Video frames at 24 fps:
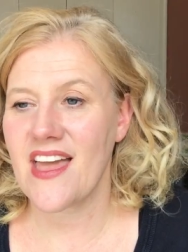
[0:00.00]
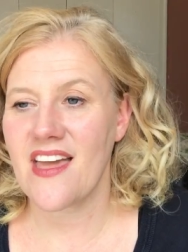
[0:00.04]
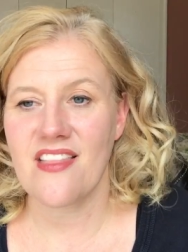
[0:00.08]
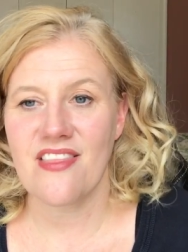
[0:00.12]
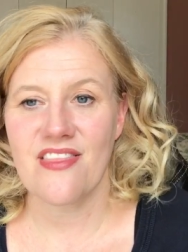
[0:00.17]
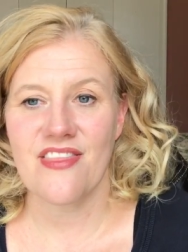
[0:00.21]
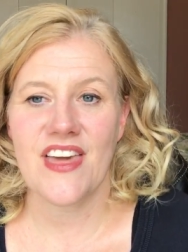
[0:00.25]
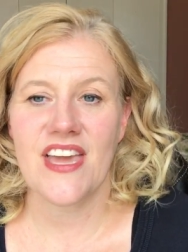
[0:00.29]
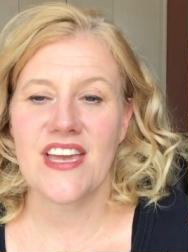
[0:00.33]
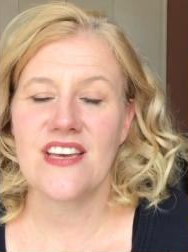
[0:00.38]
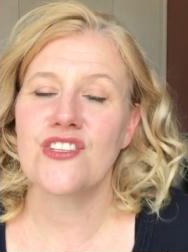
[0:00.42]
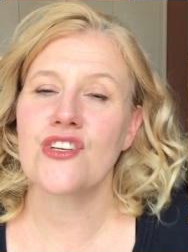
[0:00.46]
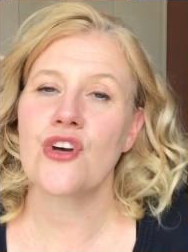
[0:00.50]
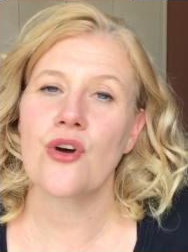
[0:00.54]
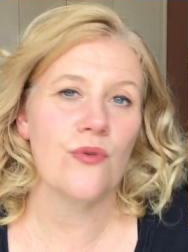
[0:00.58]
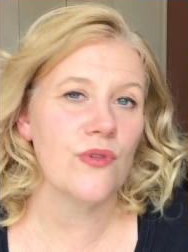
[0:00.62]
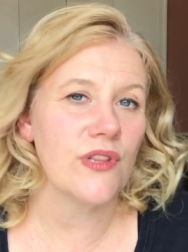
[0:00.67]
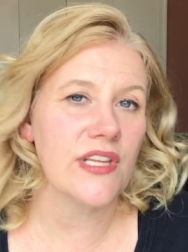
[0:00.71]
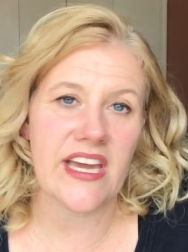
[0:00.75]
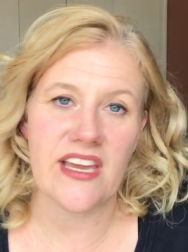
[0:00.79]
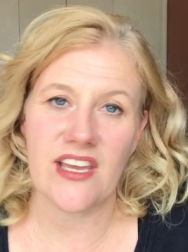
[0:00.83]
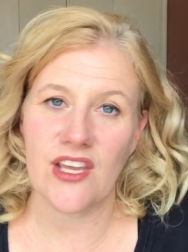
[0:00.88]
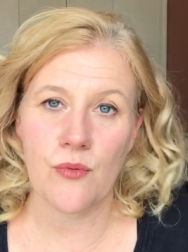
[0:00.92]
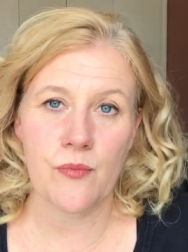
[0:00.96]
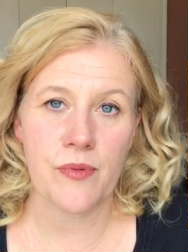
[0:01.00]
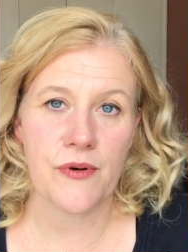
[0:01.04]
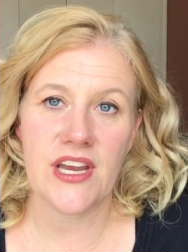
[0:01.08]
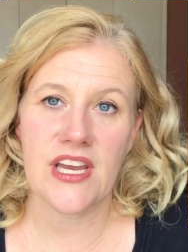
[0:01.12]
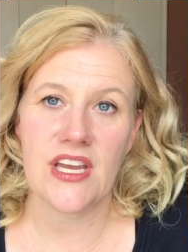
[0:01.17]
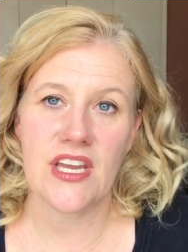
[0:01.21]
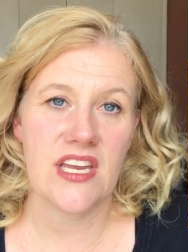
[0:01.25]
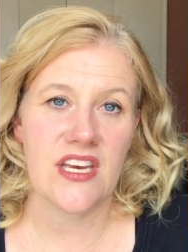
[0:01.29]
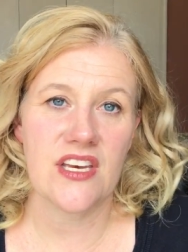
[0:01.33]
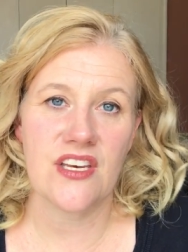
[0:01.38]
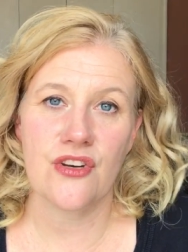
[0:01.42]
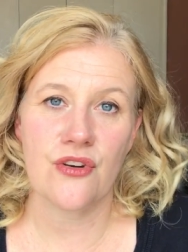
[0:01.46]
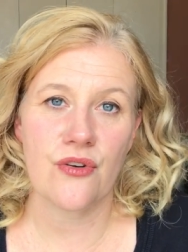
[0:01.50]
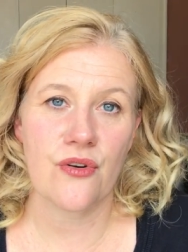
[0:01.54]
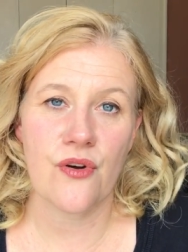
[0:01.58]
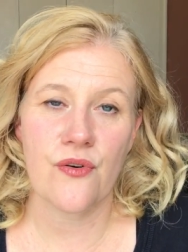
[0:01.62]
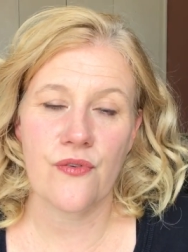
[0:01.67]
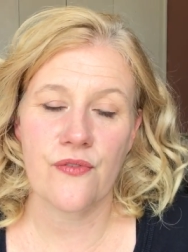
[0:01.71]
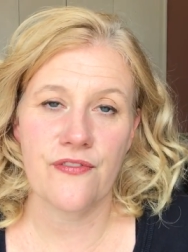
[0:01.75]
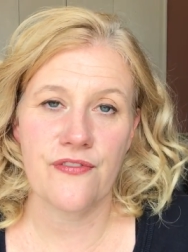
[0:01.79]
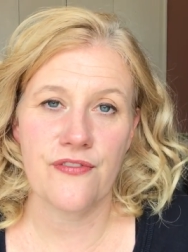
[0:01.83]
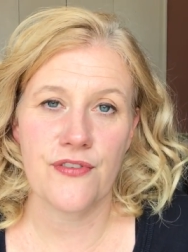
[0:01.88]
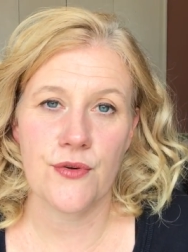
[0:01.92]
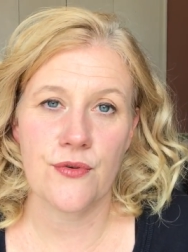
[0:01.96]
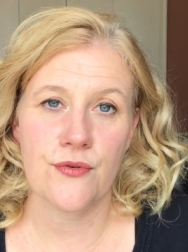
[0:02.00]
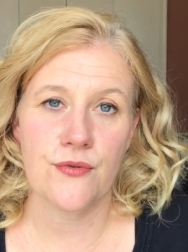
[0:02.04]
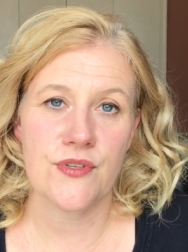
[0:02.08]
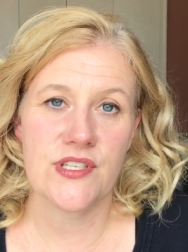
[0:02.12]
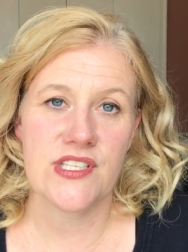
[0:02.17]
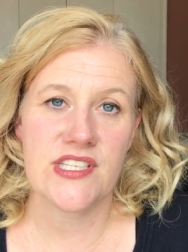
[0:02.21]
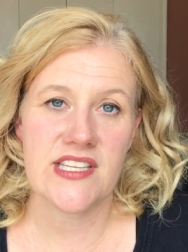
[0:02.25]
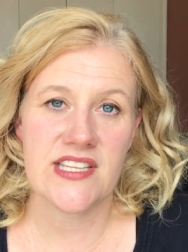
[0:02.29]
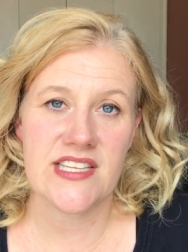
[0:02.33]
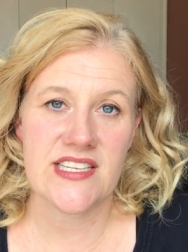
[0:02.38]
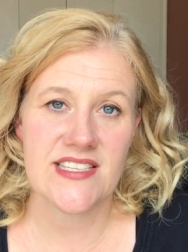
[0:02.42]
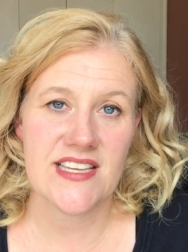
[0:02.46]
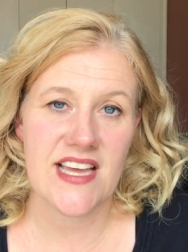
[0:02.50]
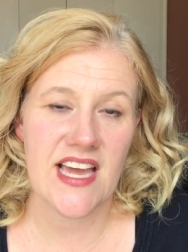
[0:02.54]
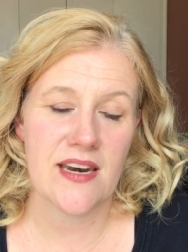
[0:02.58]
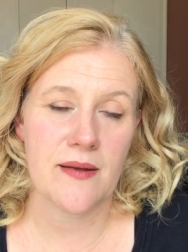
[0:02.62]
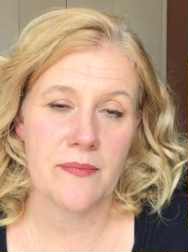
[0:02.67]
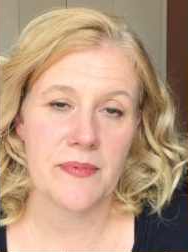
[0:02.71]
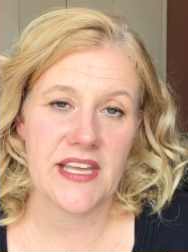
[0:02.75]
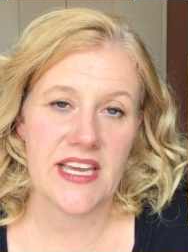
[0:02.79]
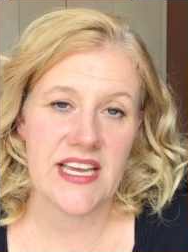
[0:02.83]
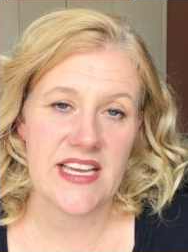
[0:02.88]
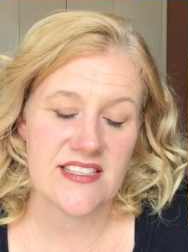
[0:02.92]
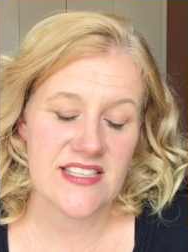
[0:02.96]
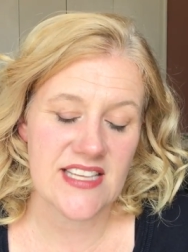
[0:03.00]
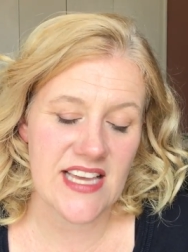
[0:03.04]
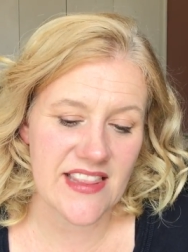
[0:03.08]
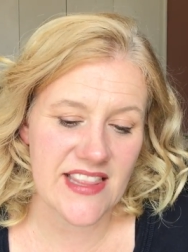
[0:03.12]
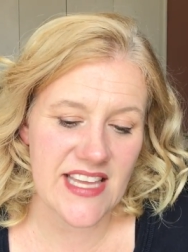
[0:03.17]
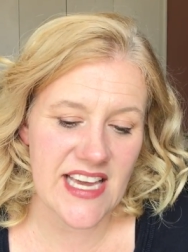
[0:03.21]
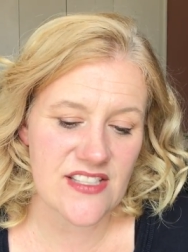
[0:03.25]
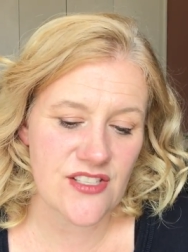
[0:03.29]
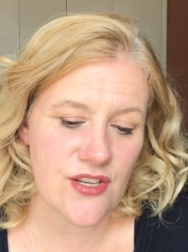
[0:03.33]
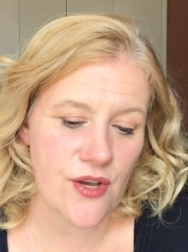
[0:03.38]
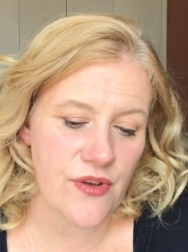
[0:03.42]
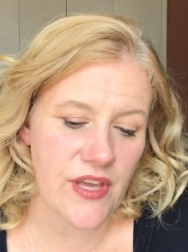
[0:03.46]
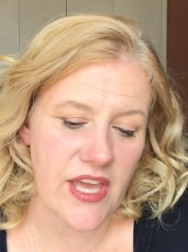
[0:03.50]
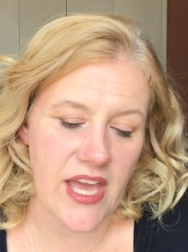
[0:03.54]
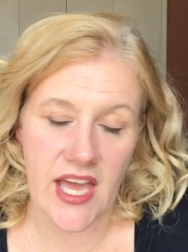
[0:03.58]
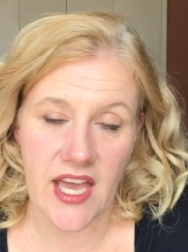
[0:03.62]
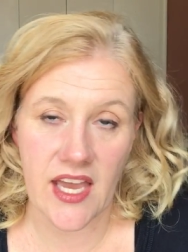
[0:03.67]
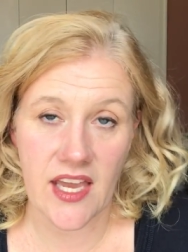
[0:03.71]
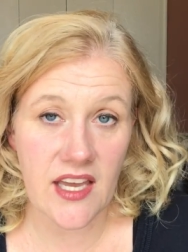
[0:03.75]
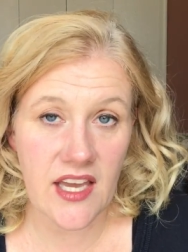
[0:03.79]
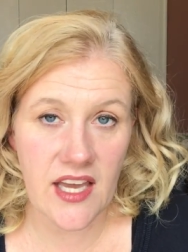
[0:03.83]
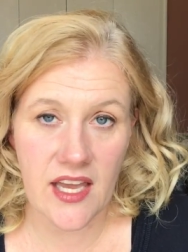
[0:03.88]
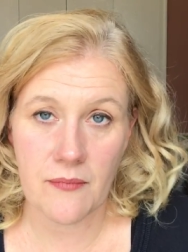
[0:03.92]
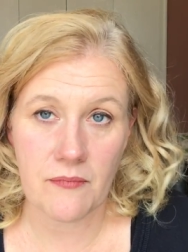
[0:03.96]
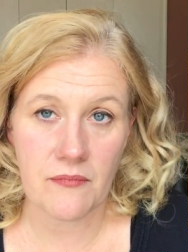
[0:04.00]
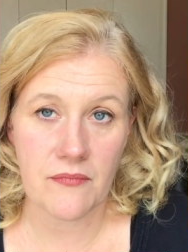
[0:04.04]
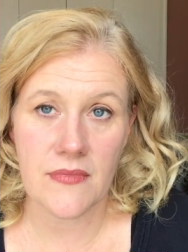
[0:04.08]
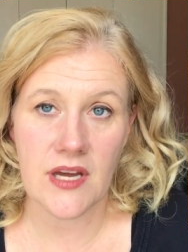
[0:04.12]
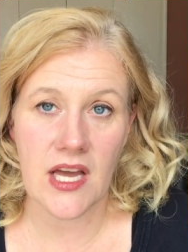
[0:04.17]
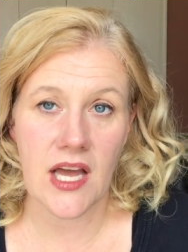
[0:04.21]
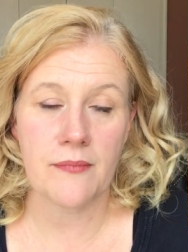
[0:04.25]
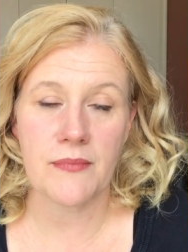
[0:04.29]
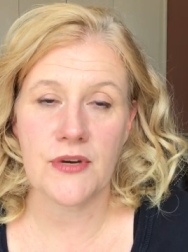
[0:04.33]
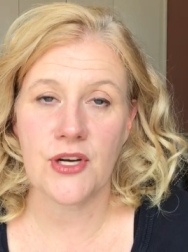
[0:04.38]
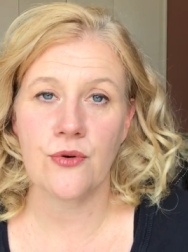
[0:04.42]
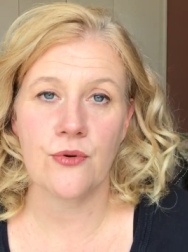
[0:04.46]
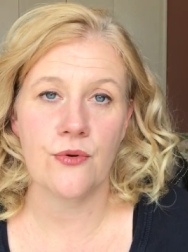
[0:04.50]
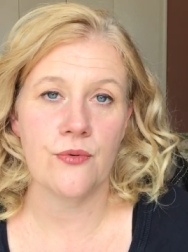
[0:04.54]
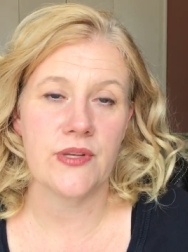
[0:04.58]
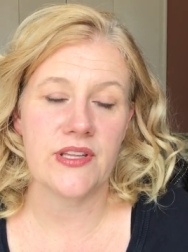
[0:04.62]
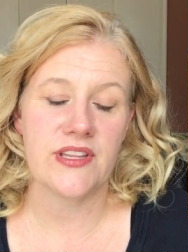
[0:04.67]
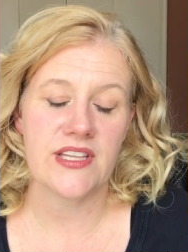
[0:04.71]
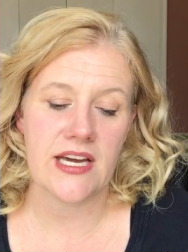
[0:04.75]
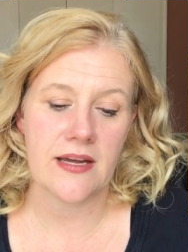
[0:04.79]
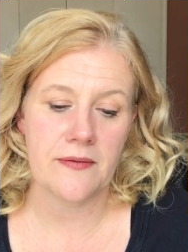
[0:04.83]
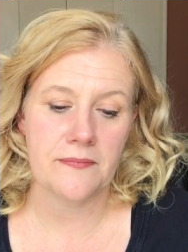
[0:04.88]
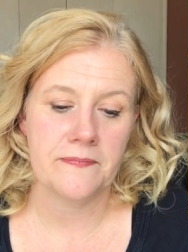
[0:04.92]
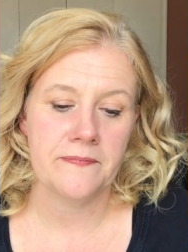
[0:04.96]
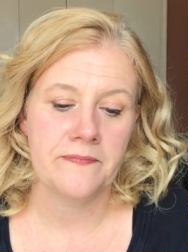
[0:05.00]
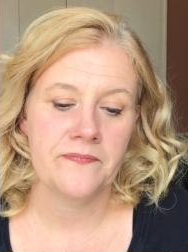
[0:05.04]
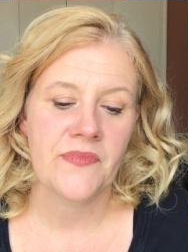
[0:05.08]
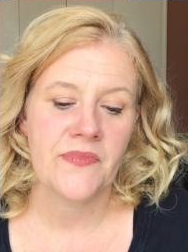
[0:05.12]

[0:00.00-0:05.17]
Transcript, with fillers: They don't let you bring in your own food to this kind of place, and that's okay. I'm, I'm cool with that.